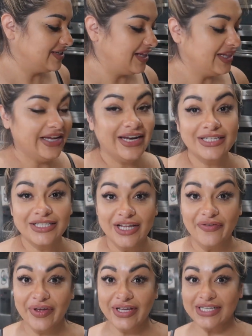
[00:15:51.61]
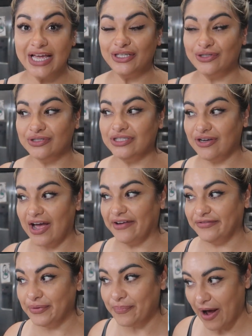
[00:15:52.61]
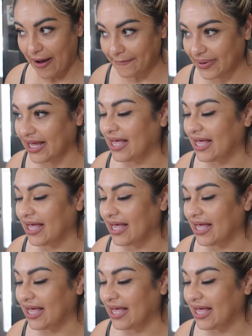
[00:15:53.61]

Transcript: clean and stuff, because I do still have to mop